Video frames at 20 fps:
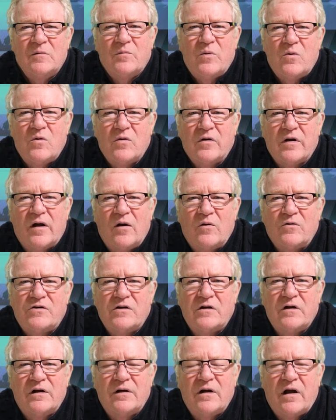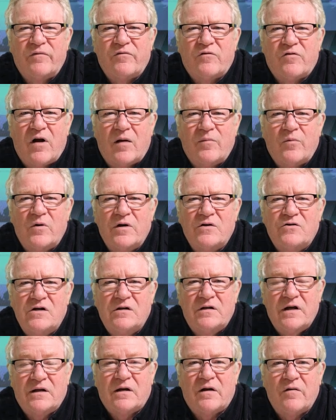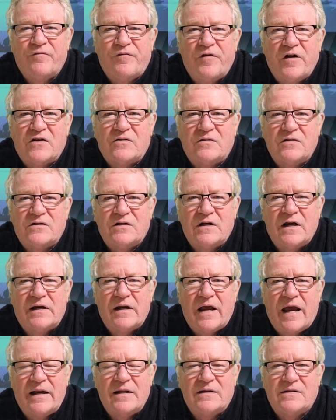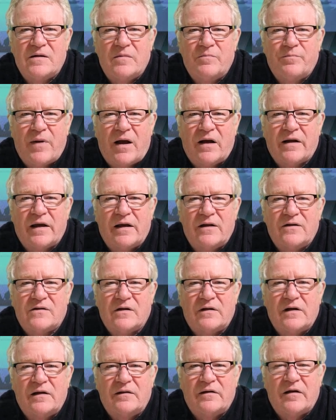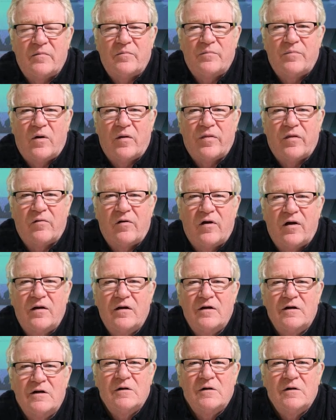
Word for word: Poor girl's in enough trouble. And she did confess to seeing heads in buckets and it didn't bother her.